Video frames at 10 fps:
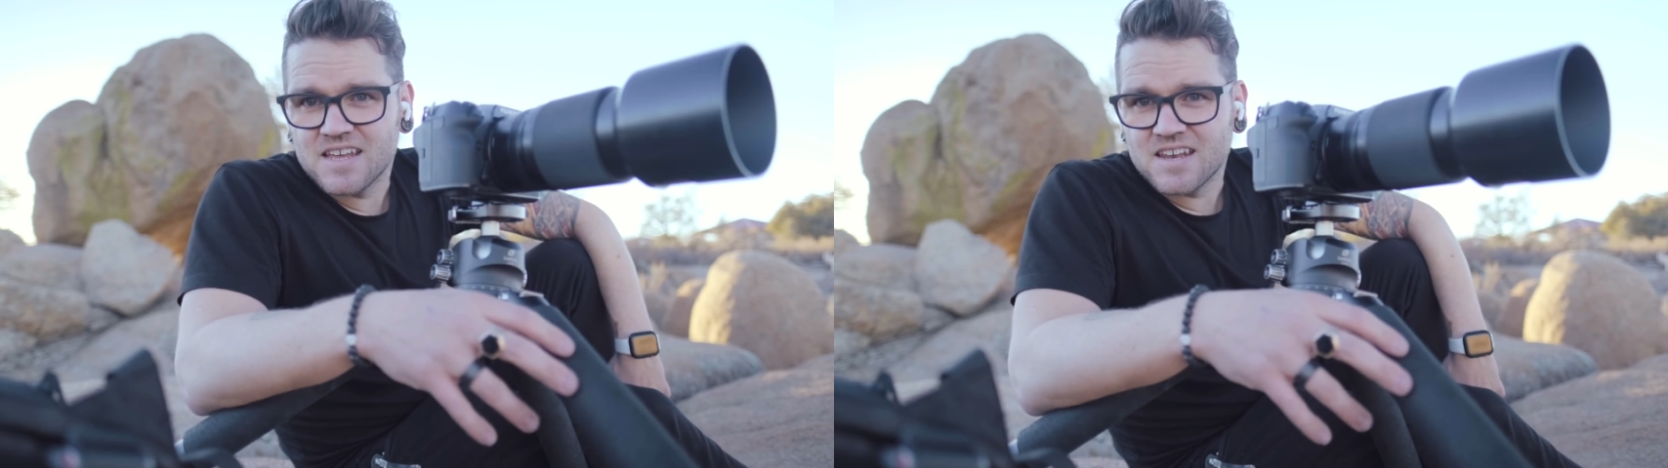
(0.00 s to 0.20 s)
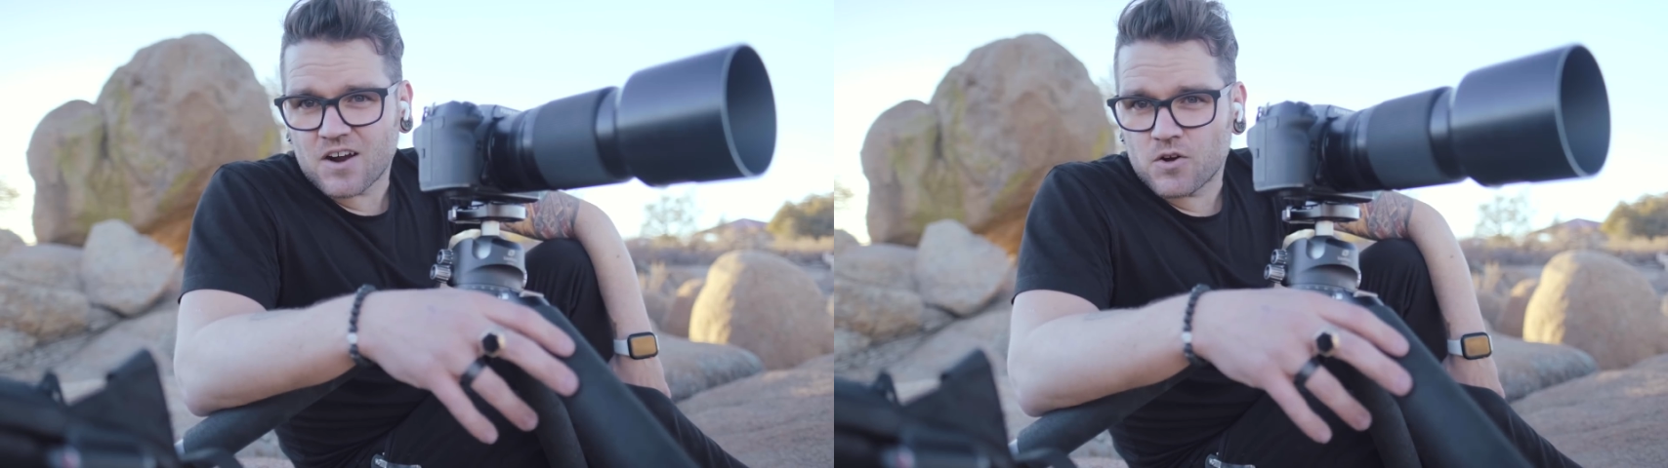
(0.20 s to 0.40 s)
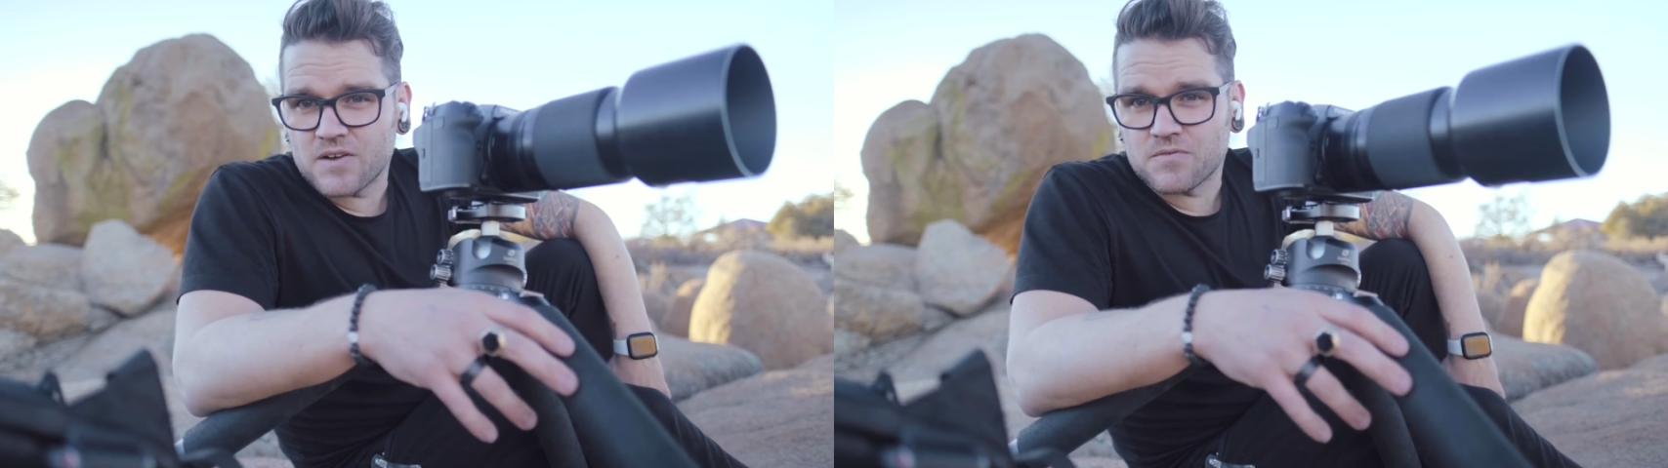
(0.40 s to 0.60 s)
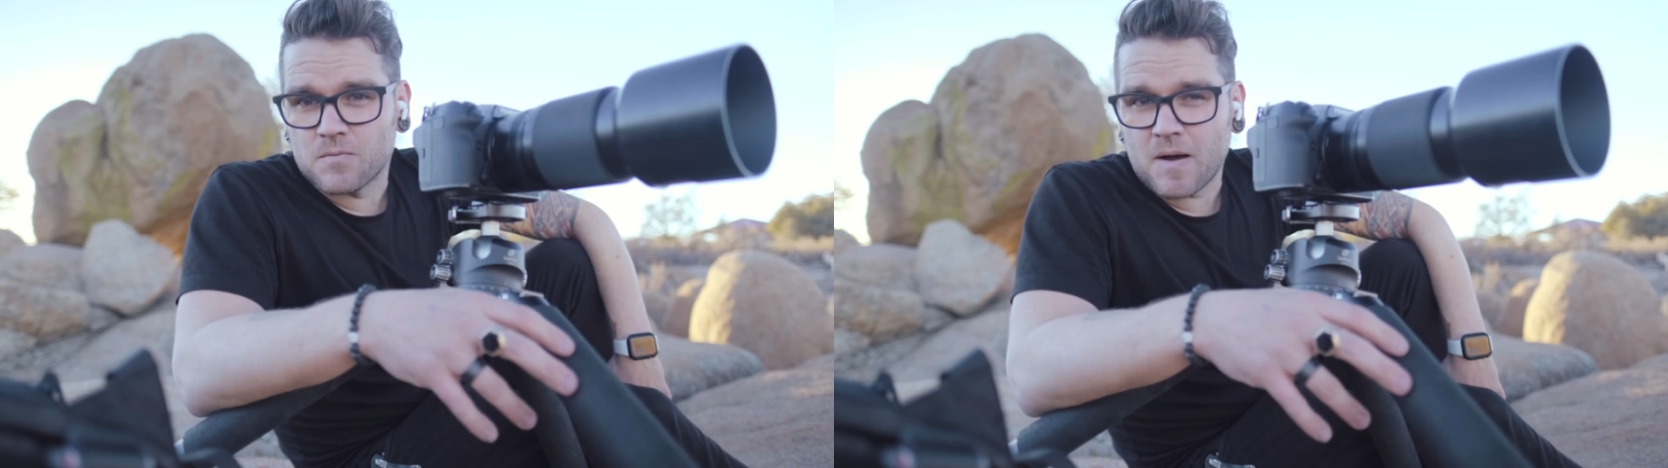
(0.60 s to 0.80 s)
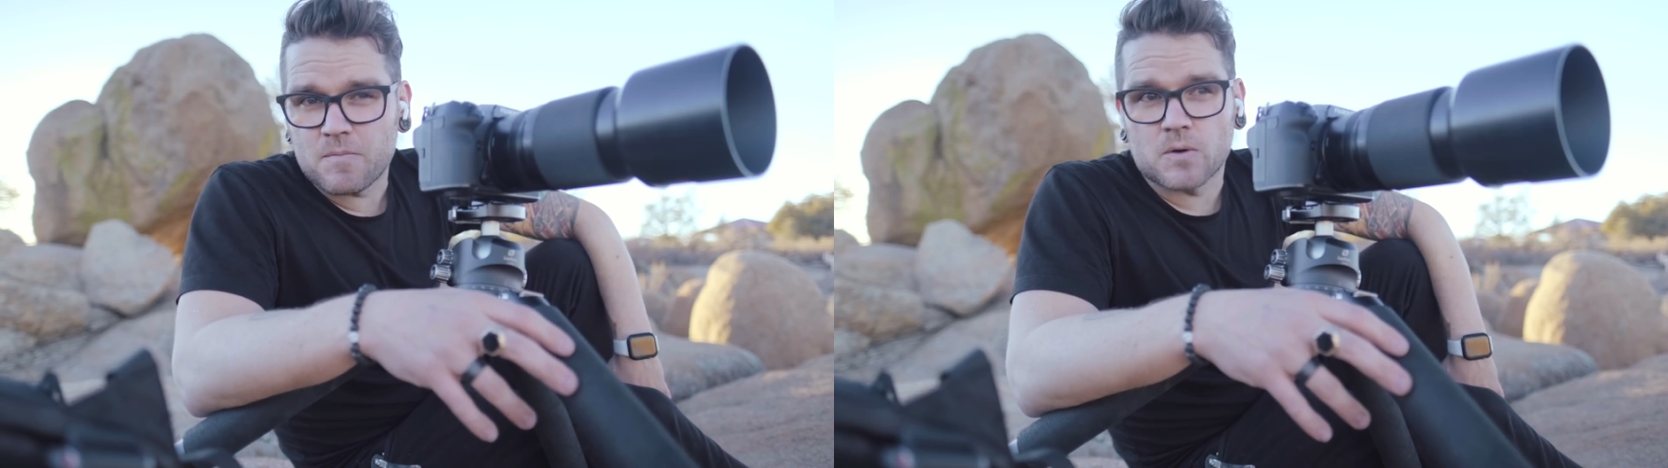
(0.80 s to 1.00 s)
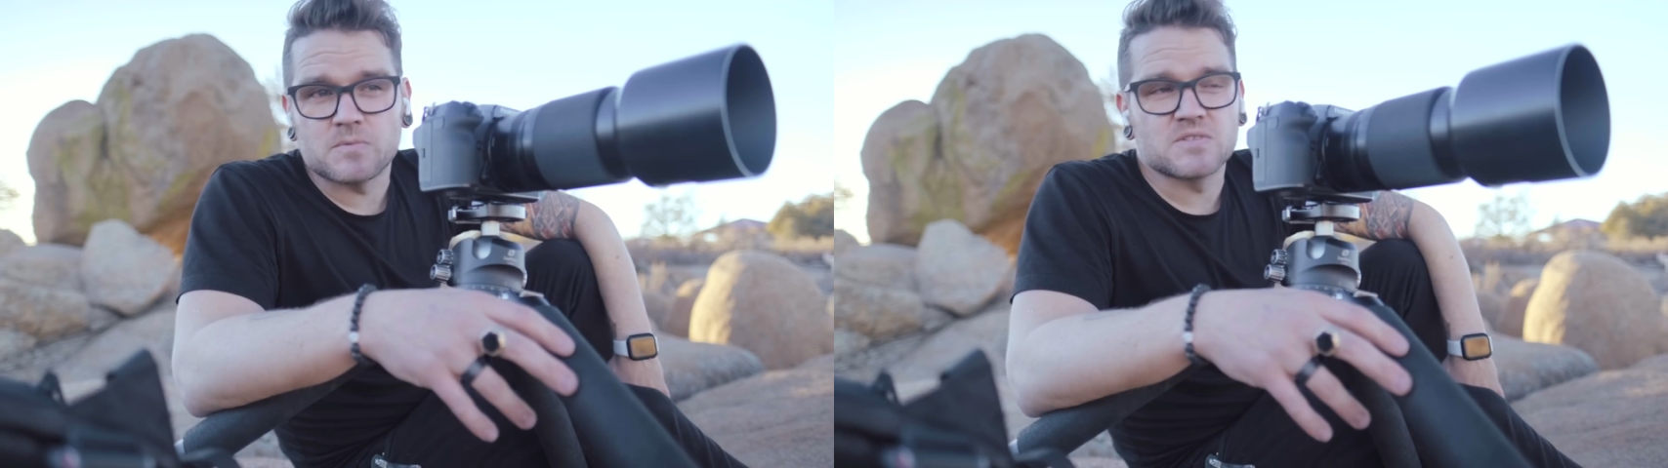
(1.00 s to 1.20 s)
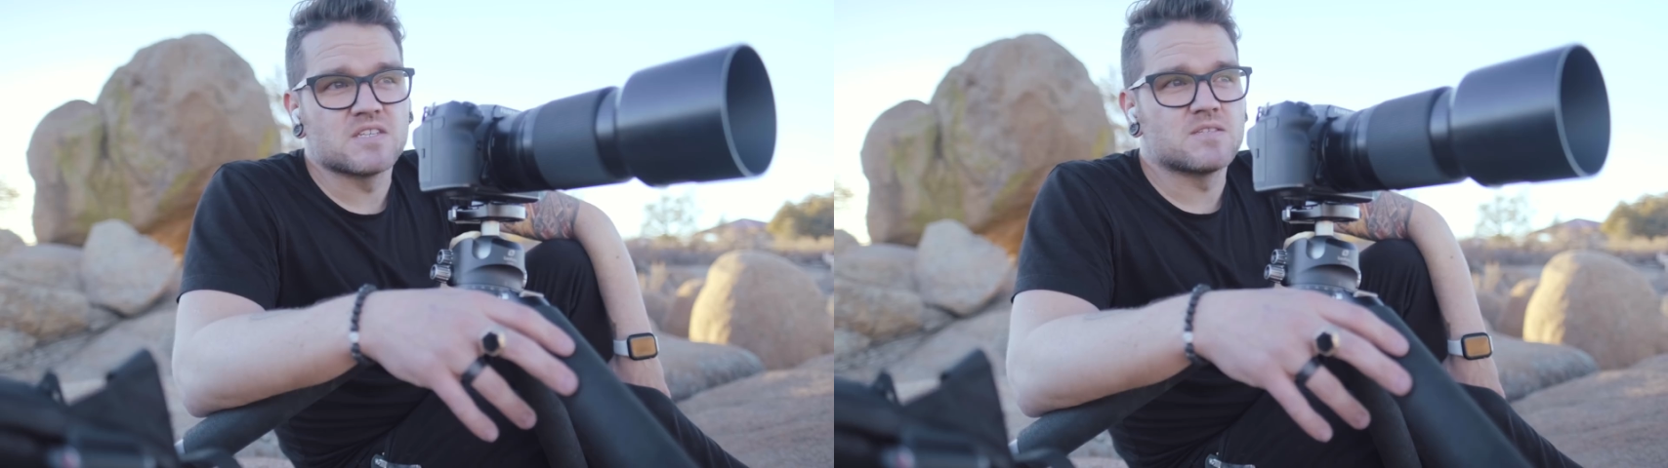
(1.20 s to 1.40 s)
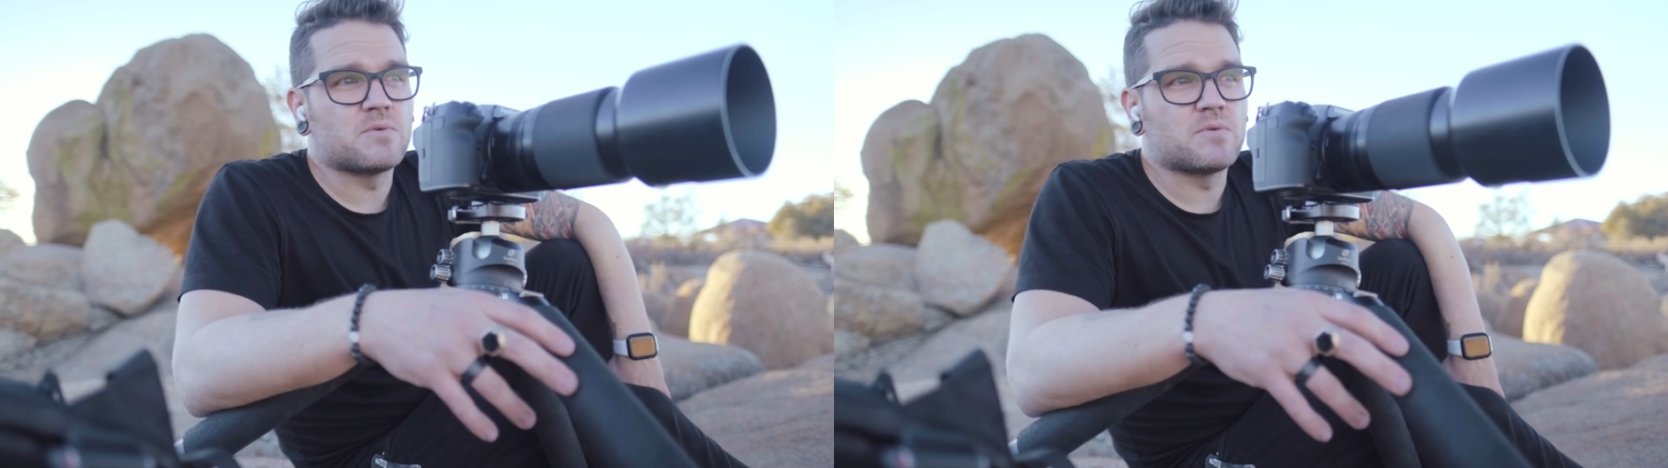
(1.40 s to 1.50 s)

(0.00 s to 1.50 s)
not great for my purposes,